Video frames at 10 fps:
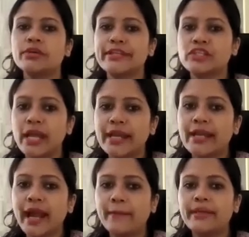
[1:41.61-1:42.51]
So it
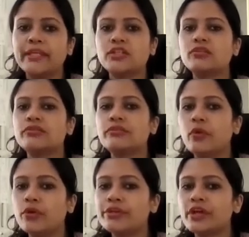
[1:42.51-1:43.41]
shall come into
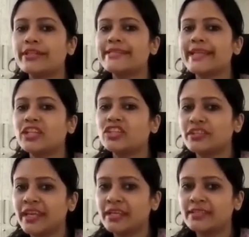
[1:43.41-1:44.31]
force on
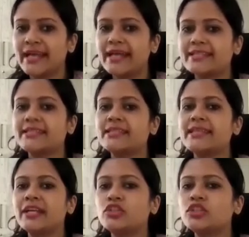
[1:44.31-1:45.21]
such dates as the
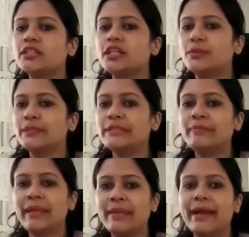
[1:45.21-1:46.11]
central
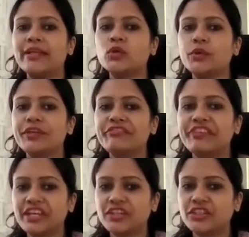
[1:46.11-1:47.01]
government may by
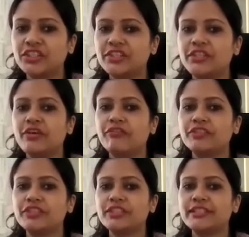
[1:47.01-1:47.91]
notification in the
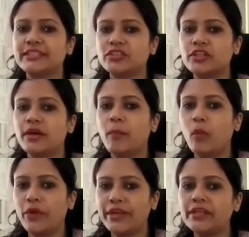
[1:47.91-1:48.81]
official gazette
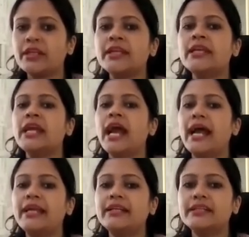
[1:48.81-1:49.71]
appoint,
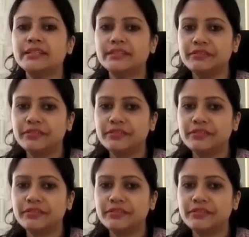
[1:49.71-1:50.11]
and